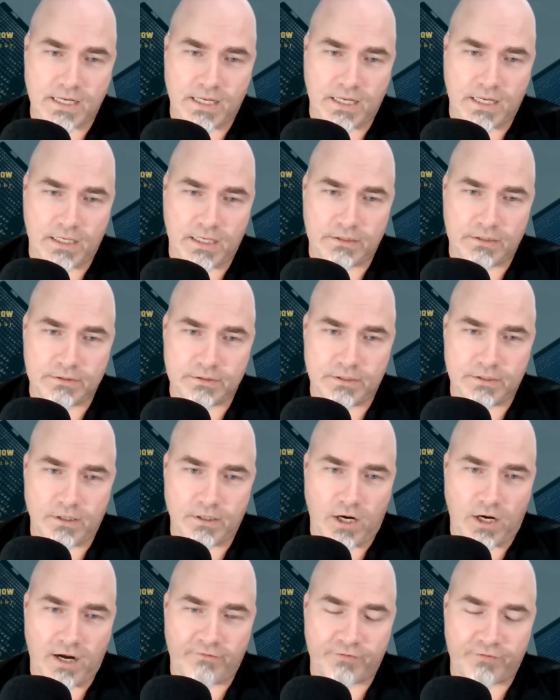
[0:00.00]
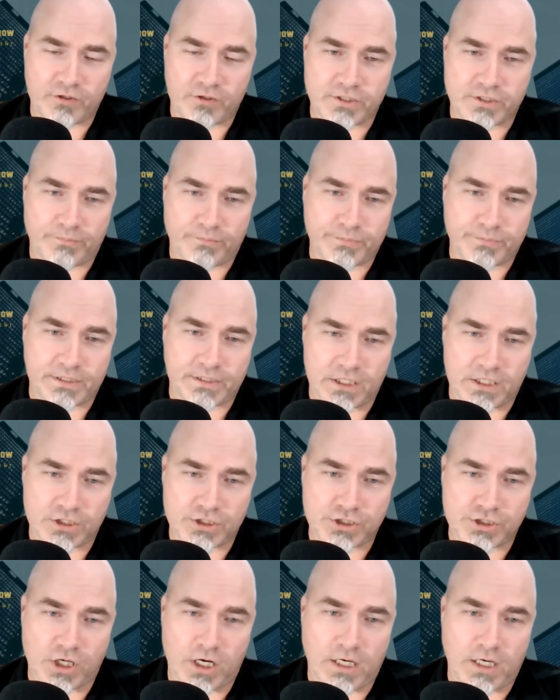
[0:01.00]
and offers something that
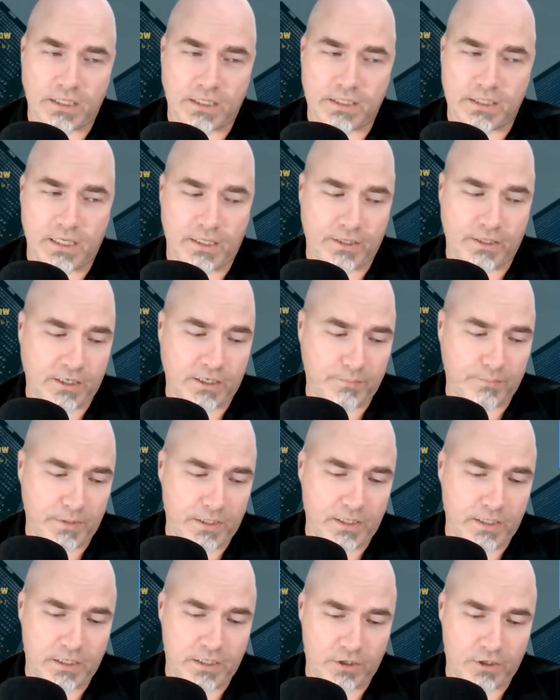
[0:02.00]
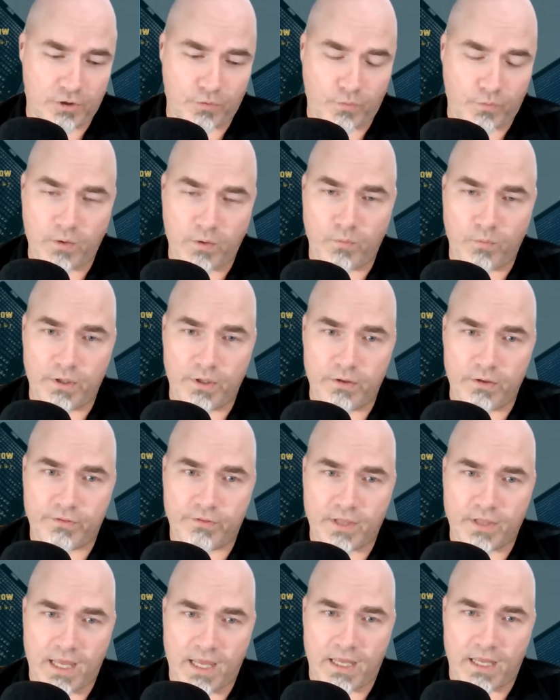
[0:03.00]
Sean and the committee can agree
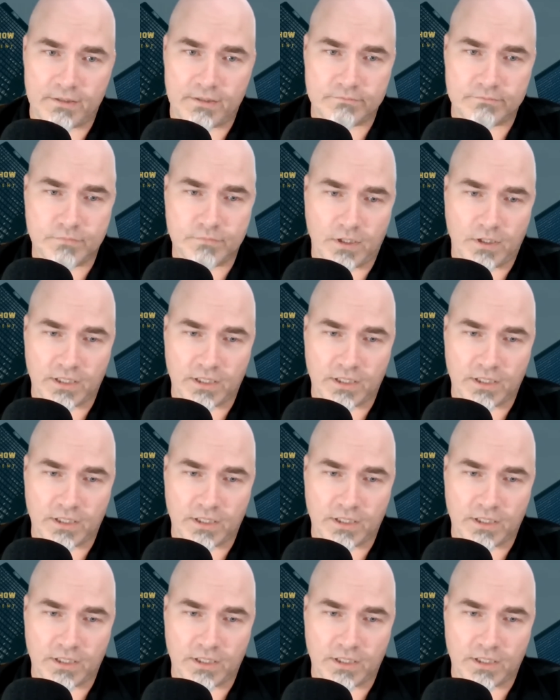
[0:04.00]
with at